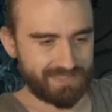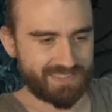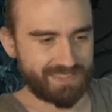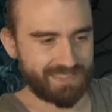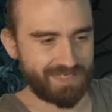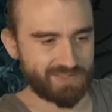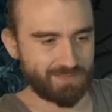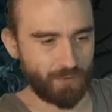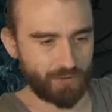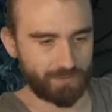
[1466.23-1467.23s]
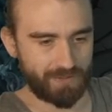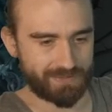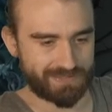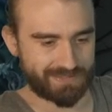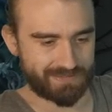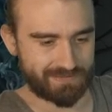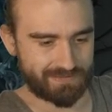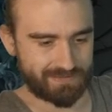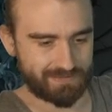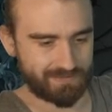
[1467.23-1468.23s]
this is a dangerous part about
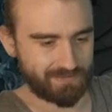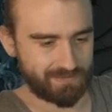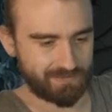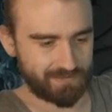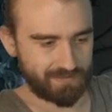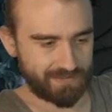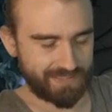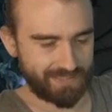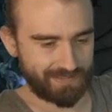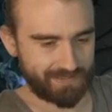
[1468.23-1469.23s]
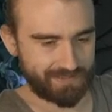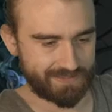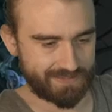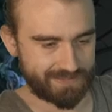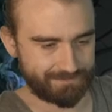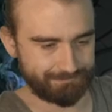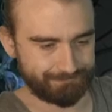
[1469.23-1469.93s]
deck like this.